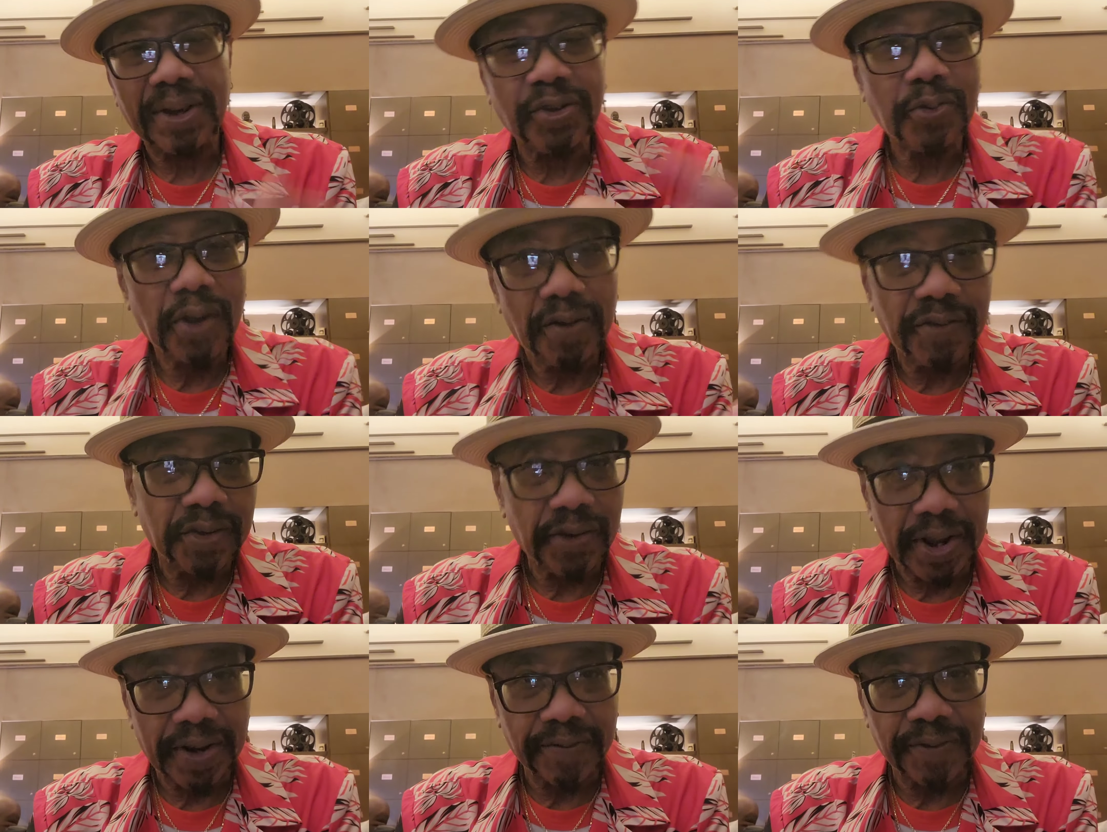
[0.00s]
my 12
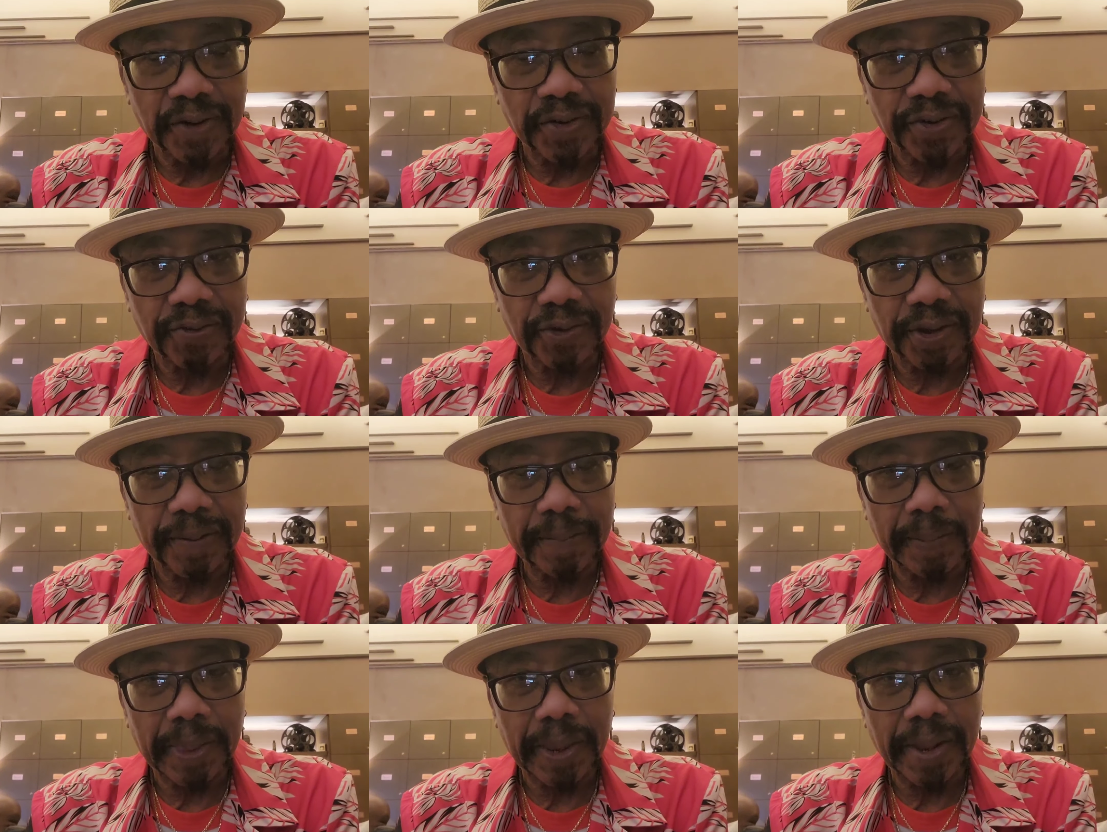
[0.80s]
year anniversary
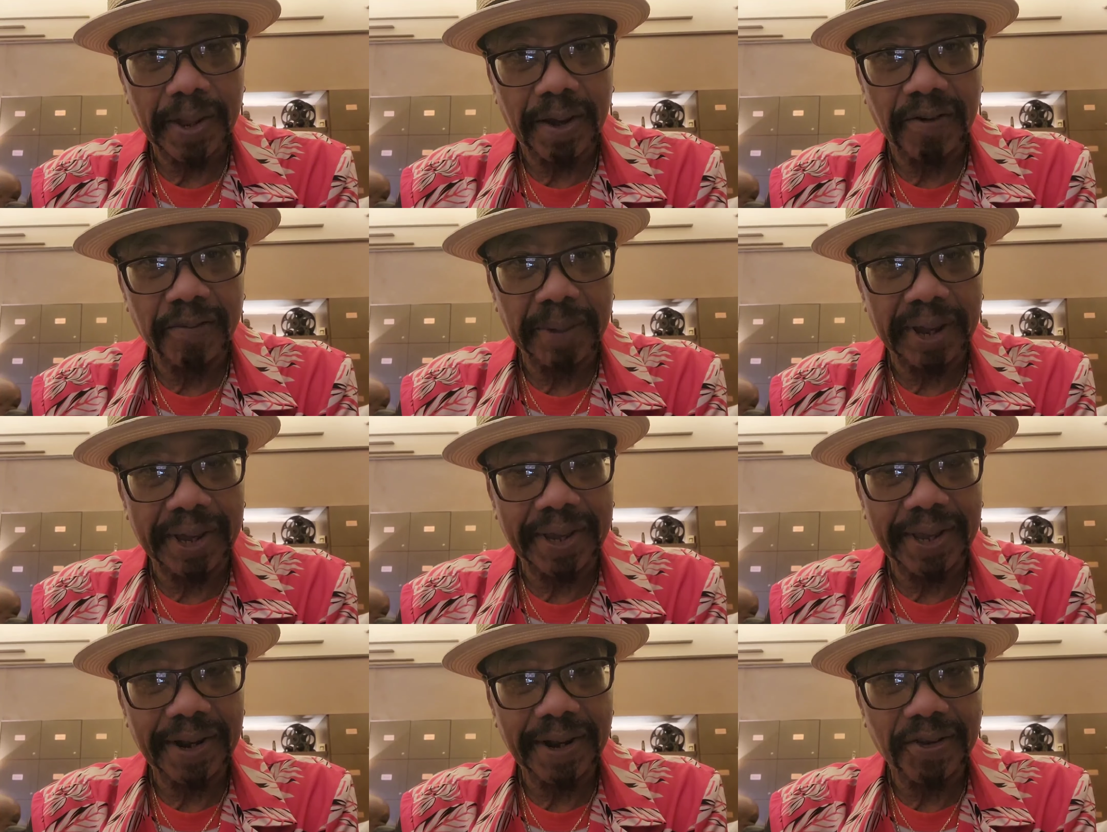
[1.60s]
of my
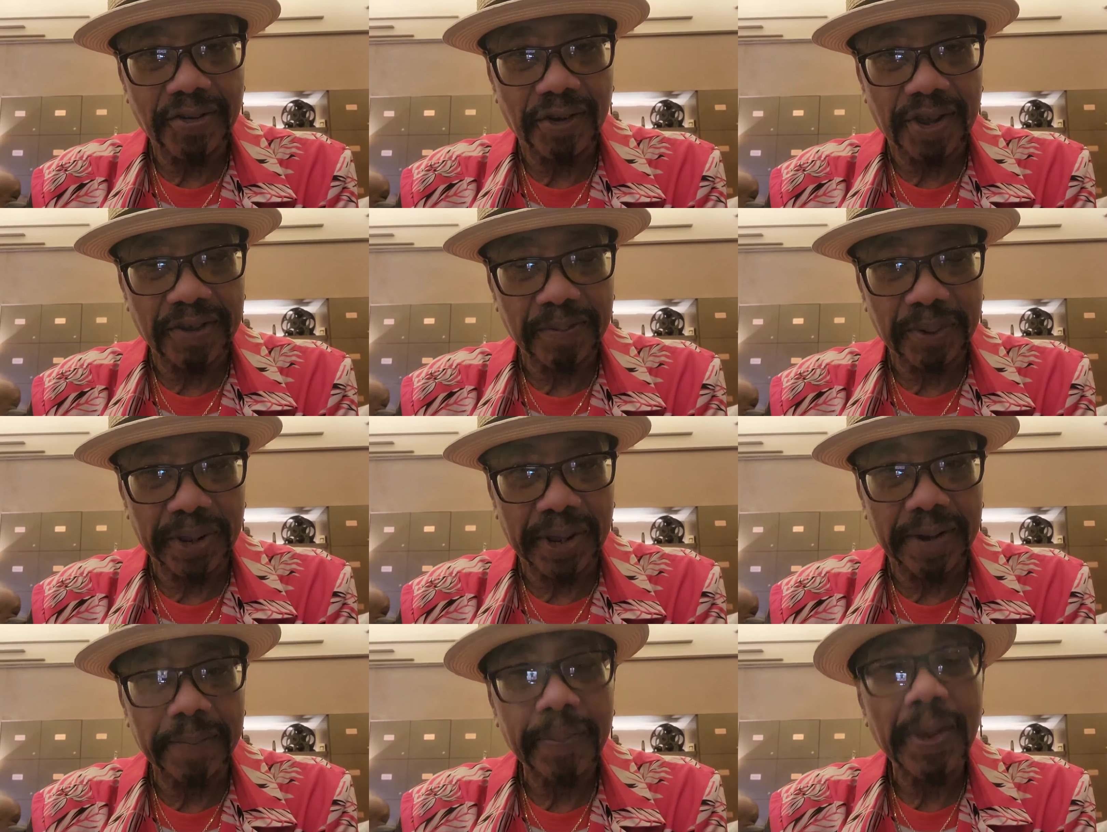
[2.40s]
kidney
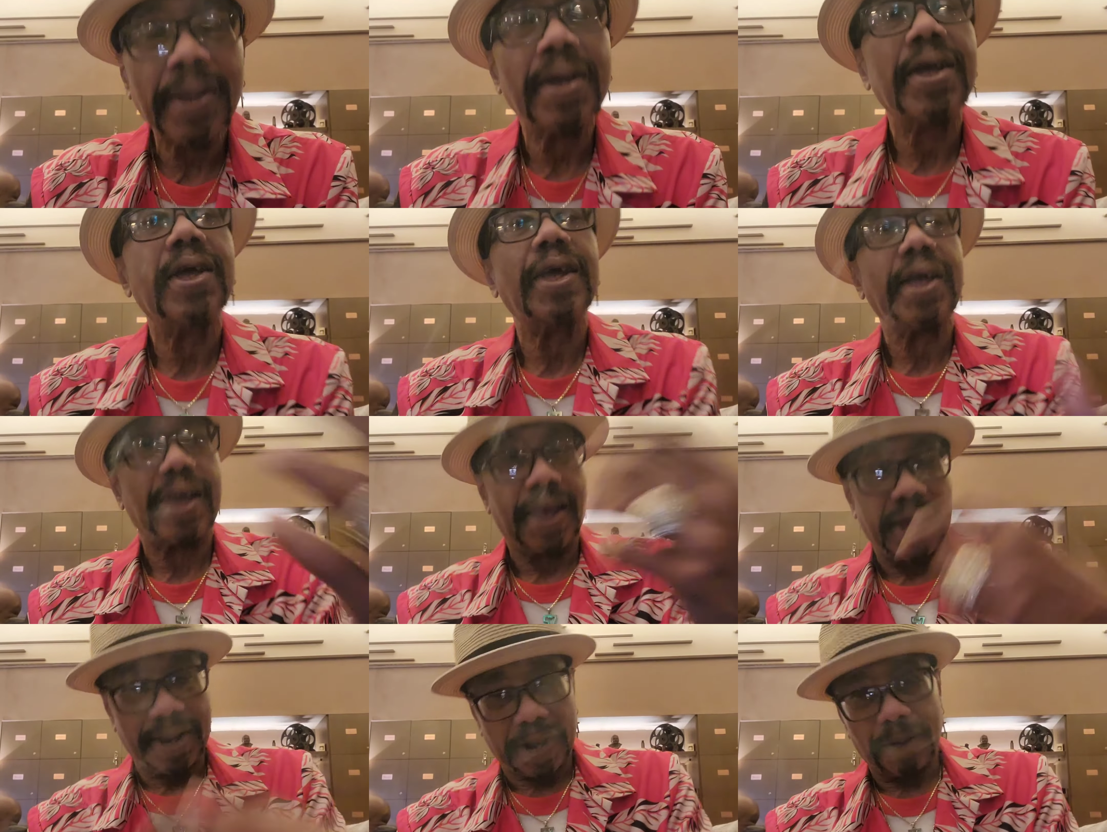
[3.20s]
transplant,
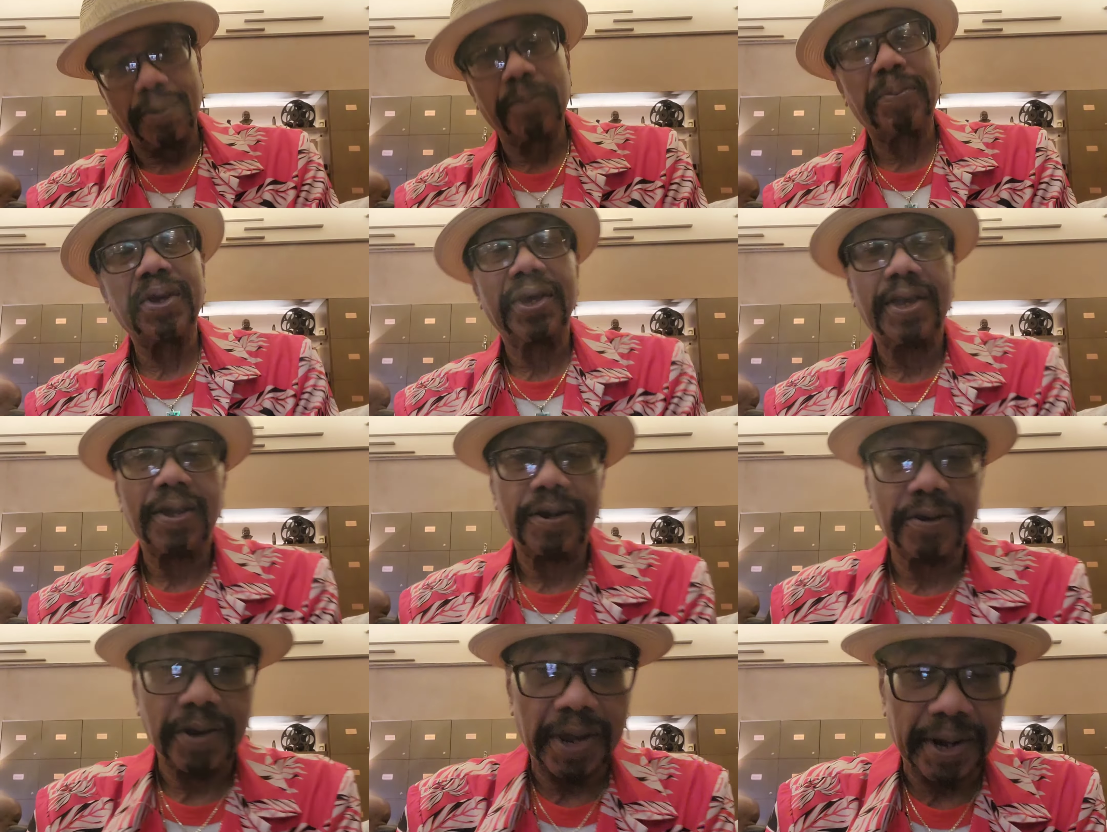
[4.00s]
and I will be
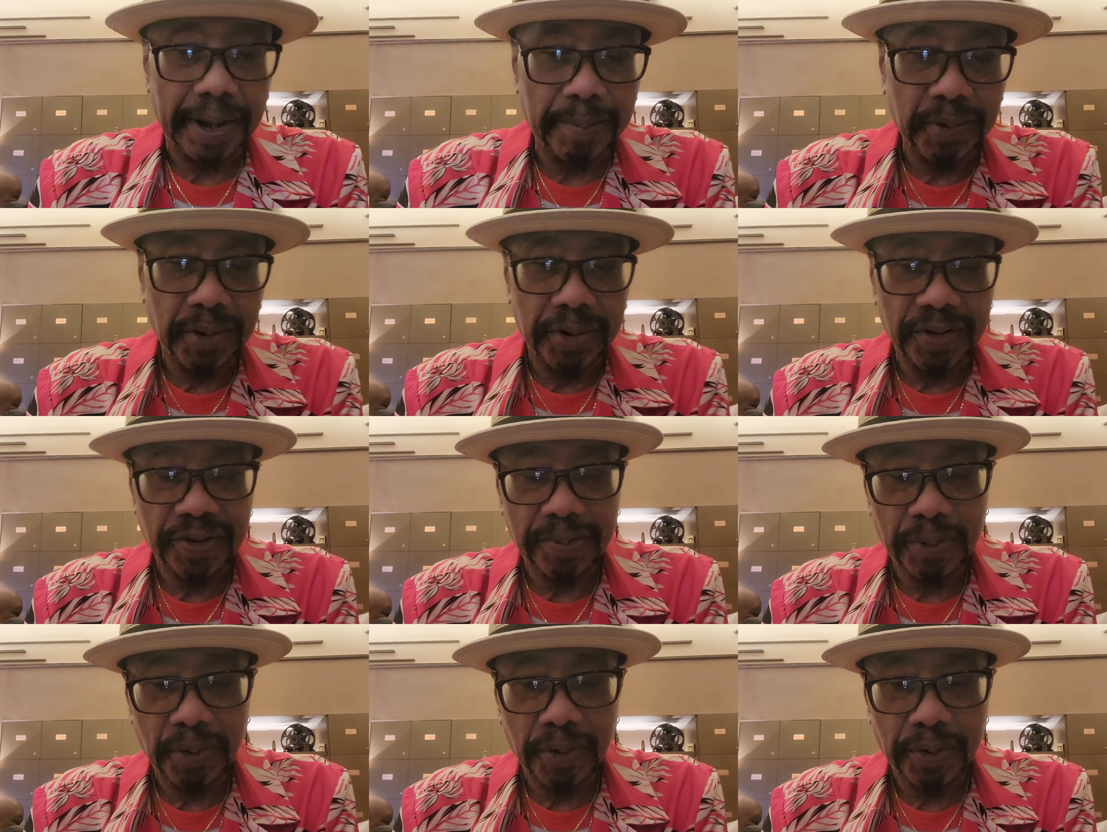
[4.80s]
here and I'm going to
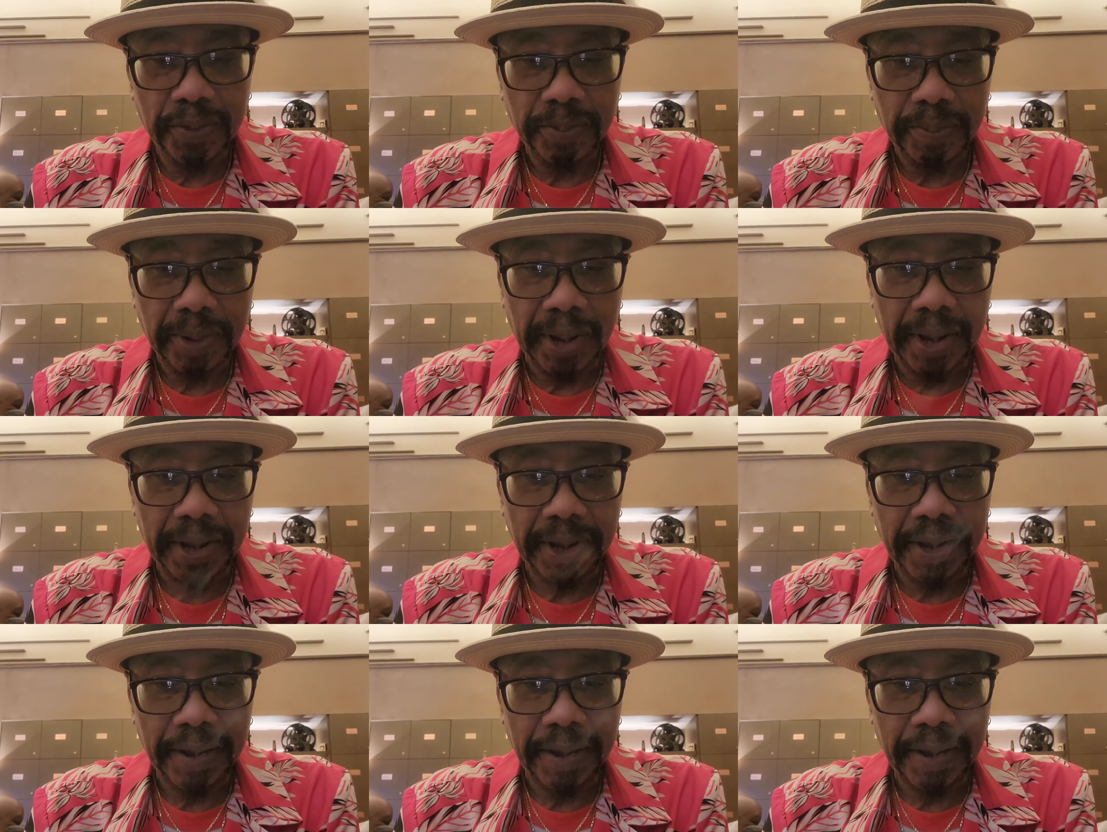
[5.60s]
smoke my.